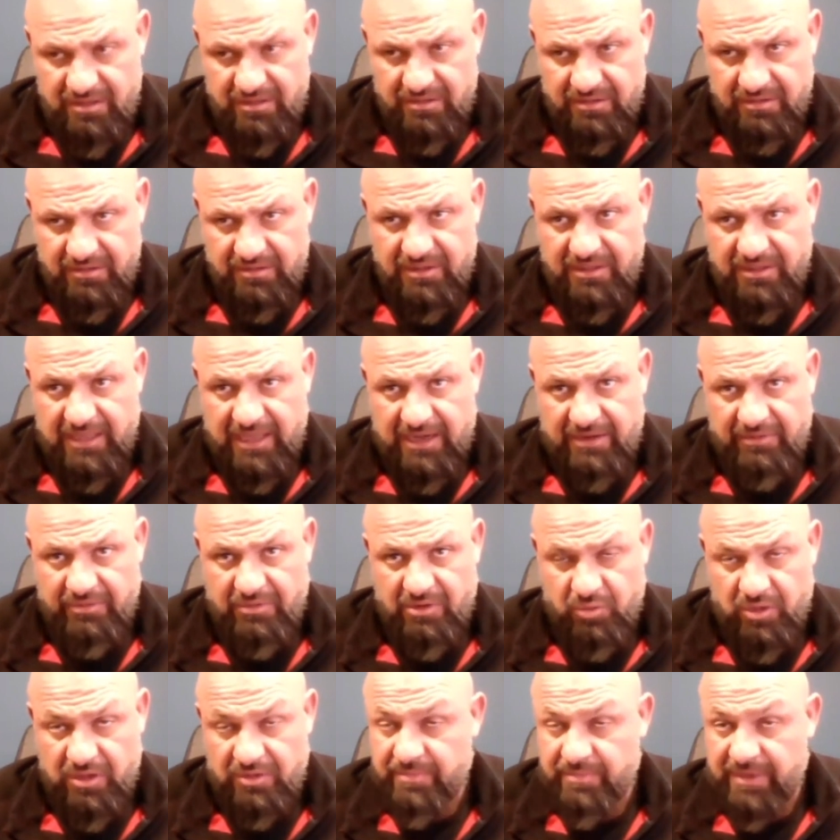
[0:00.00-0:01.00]
the cloud,
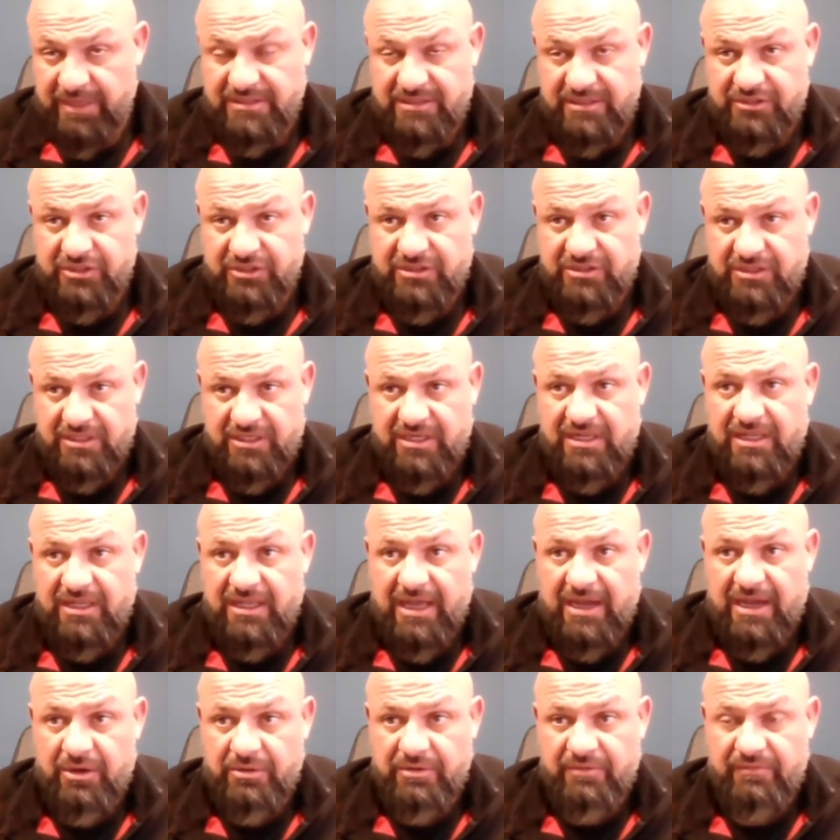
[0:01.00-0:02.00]
well, basically just the
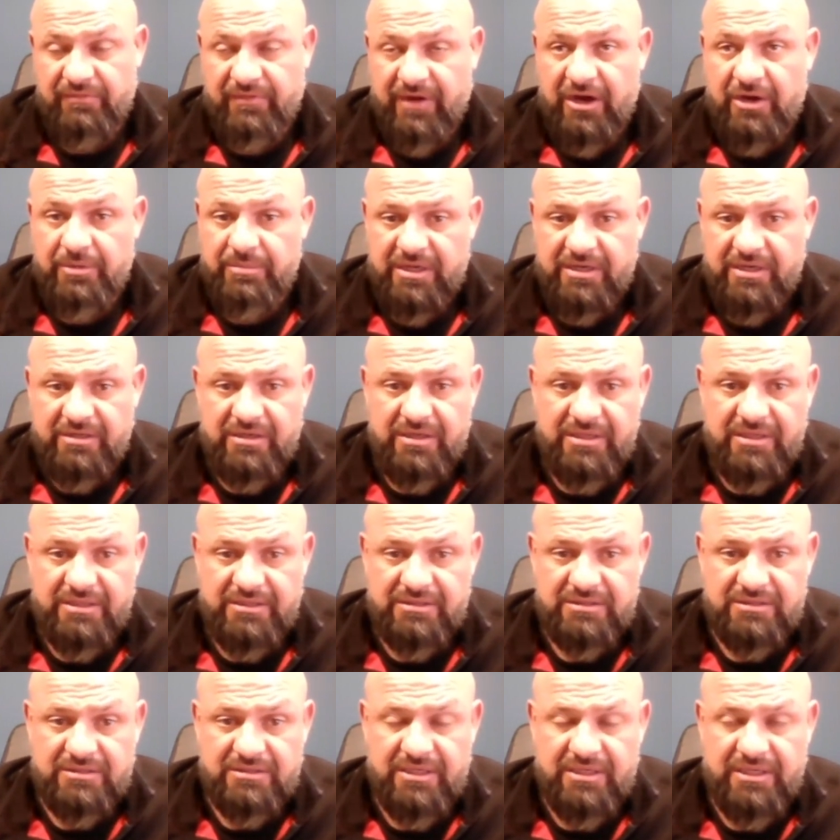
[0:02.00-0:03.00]
cloud environment
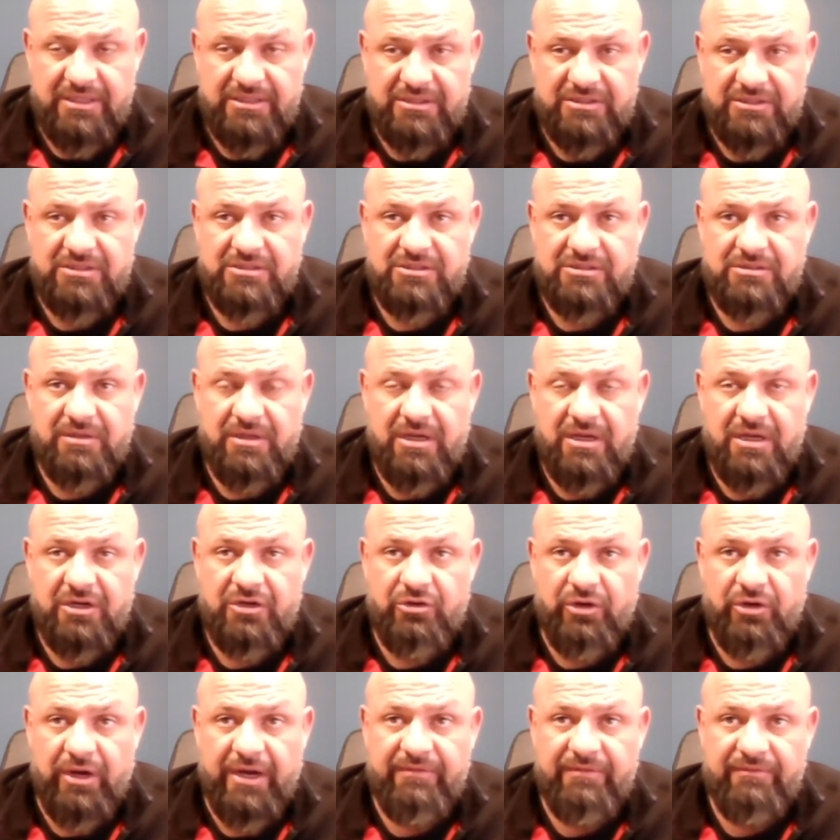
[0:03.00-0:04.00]
is is a
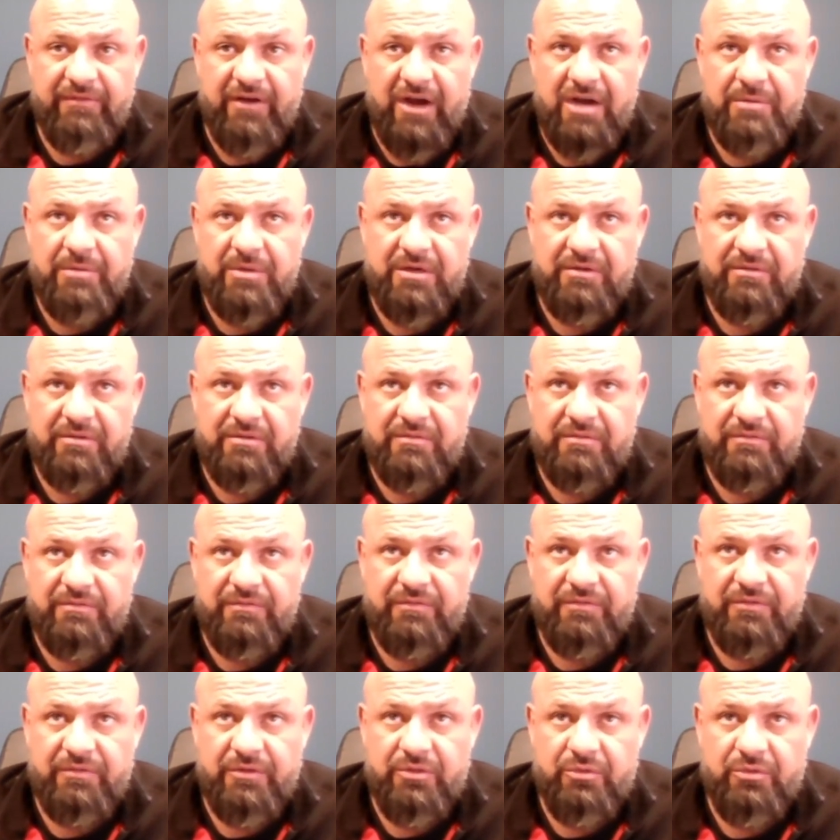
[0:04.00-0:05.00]
great environment
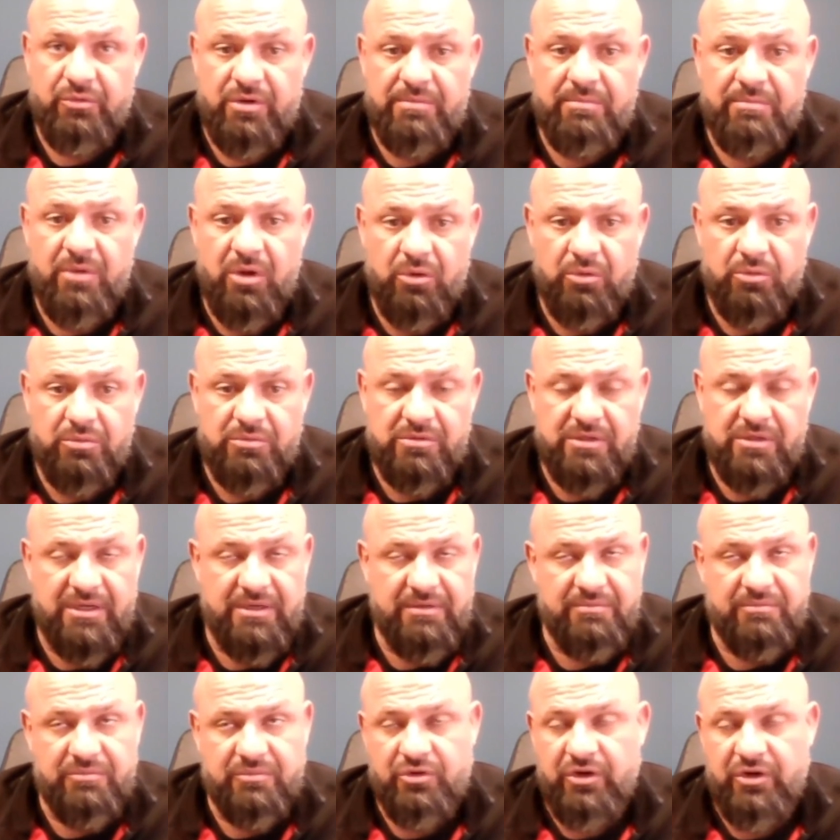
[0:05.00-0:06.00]
for the remote
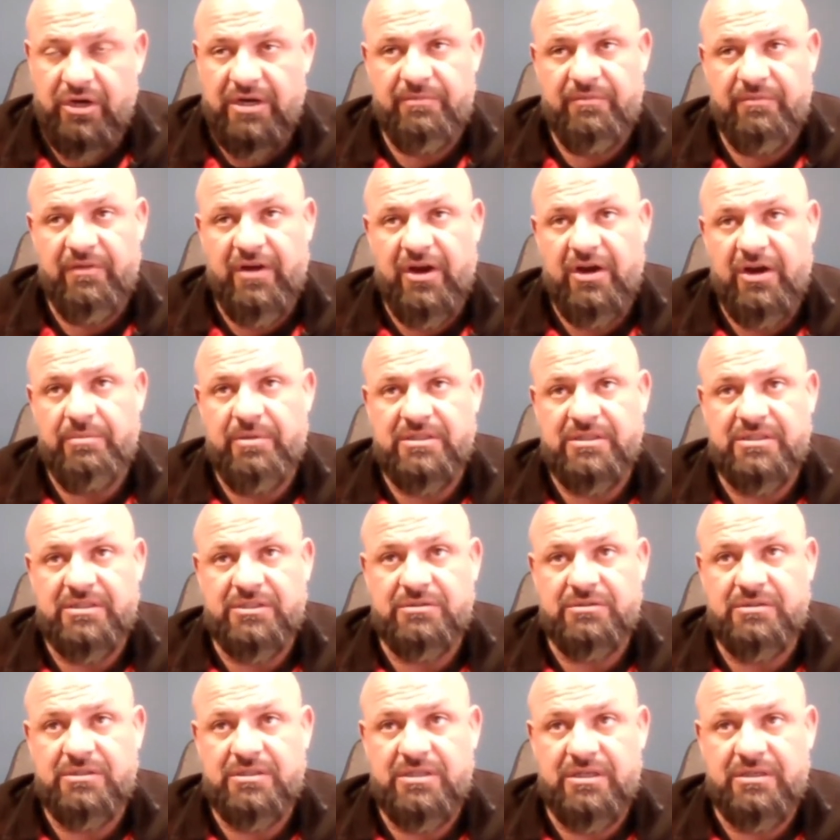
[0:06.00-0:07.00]
and great environment
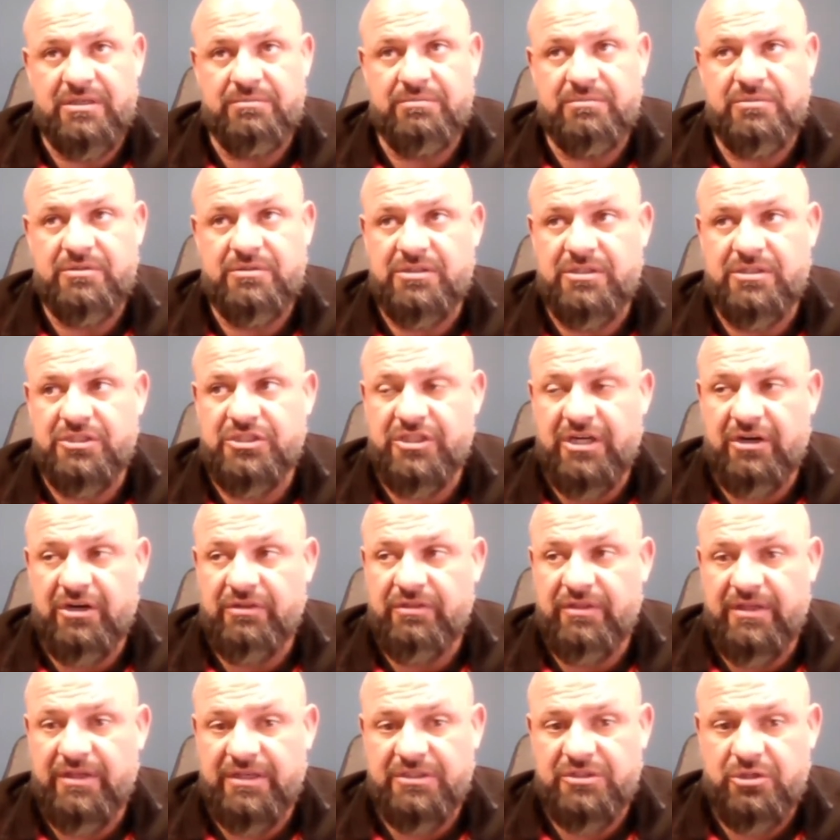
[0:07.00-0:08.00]
to to, to
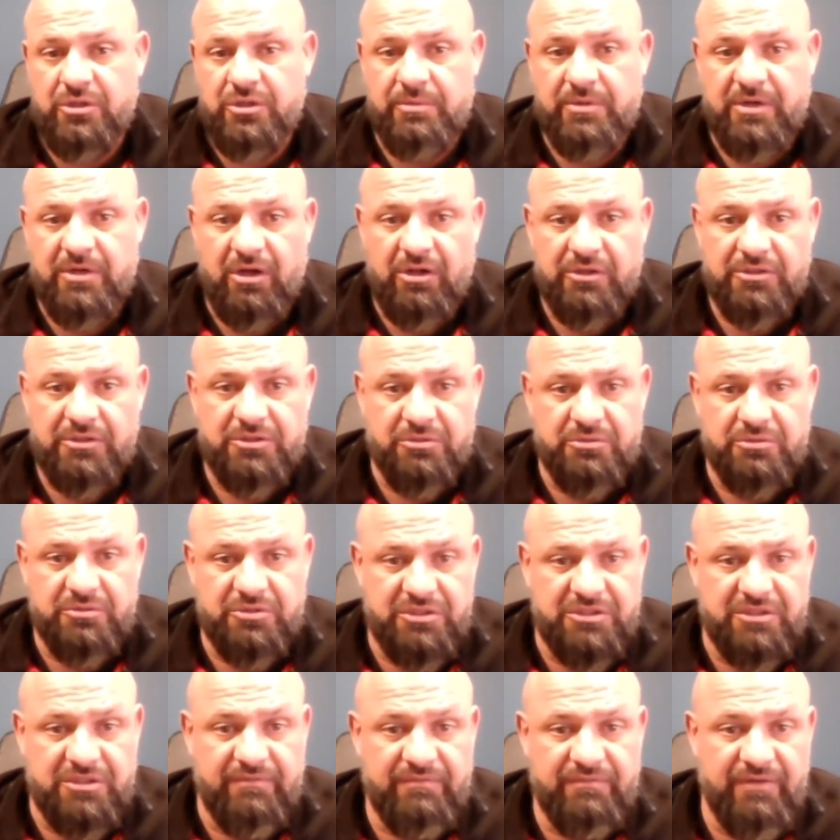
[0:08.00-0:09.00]
share things through, but also
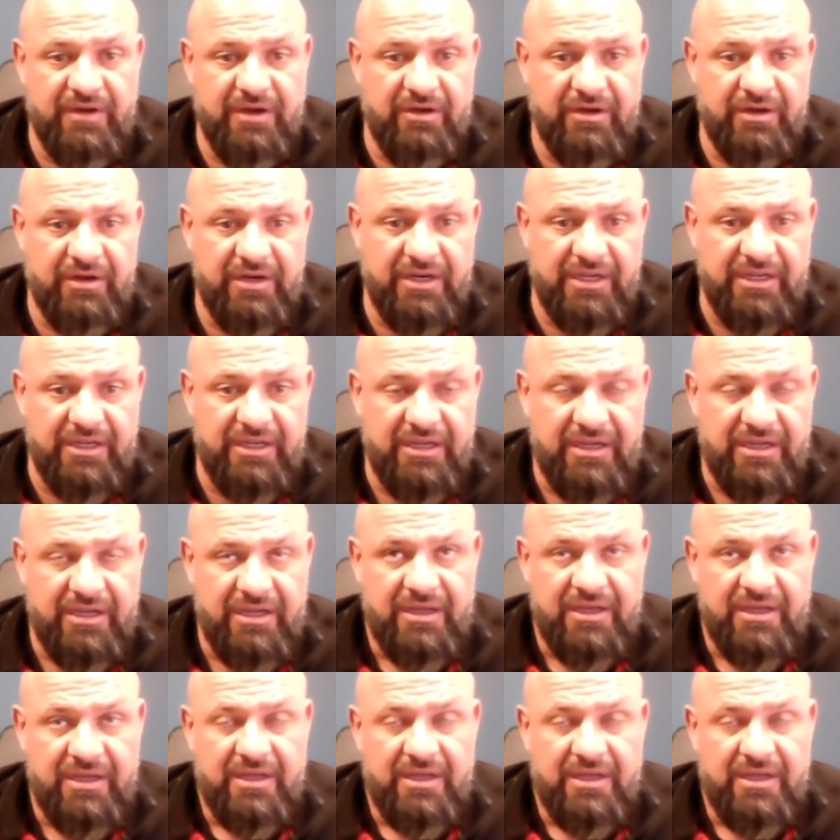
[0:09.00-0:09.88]
just a very